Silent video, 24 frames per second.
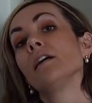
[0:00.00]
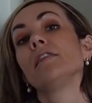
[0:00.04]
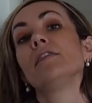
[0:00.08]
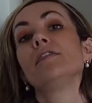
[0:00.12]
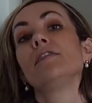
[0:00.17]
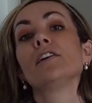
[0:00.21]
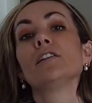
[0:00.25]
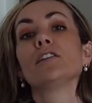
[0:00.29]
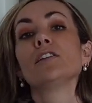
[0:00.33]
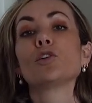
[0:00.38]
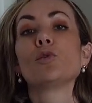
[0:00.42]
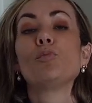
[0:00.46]

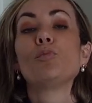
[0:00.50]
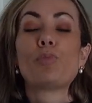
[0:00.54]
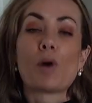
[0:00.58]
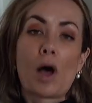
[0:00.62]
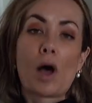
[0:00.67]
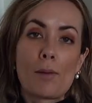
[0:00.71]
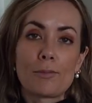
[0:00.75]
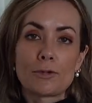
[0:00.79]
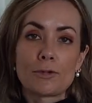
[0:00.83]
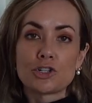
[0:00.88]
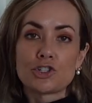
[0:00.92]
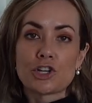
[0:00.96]
the little
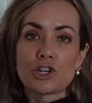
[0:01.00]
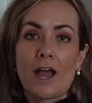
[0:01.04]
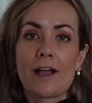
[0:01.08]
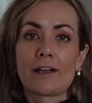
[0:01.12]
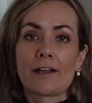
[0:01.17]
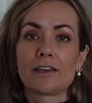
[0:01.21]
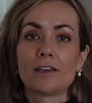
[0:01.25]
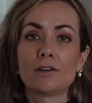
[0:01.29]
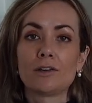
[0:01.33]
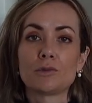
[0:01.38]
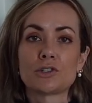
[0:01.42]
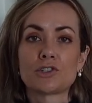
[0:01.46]
bomber
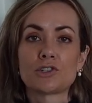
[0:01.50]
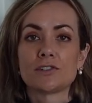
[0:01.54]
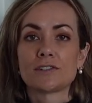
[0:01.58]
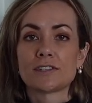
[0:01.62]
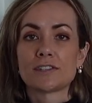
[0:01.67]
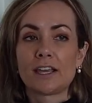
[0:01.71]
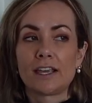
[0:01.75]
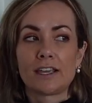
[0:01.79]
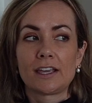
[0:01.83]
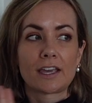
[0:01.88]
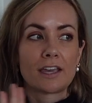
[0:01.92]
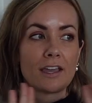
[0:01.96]
jacket, which is
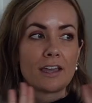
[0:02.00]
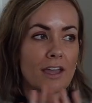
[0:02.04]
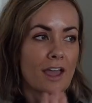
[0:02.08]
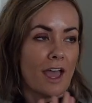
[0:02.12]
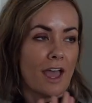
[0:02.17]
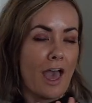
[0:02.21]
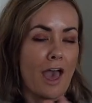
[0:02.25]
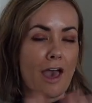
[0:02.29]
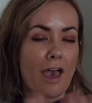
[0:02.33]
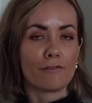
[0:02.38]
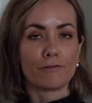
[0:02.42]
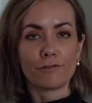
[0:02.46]
like
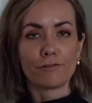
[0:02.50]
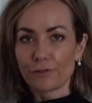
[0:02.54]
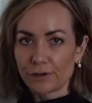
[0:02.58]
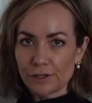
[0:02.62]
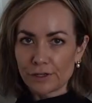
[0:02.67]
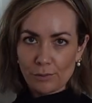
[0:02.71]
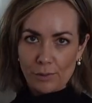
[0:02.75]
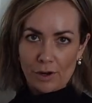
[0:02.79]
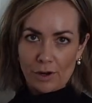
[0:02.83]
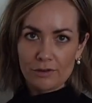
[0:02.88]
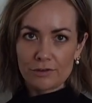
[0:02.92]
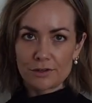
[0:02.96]

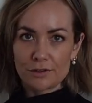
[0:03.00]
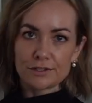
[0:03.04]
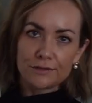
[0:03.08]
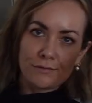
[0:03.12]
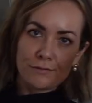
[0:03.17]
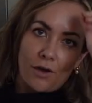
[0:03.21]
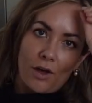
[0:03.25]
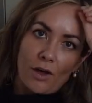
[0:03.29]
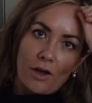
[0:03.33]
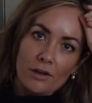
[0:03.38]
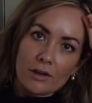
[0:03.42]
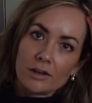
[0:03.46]
everywhere this
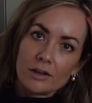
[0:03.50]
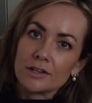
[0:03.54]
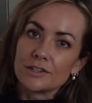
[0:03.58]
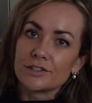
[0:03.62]
fall.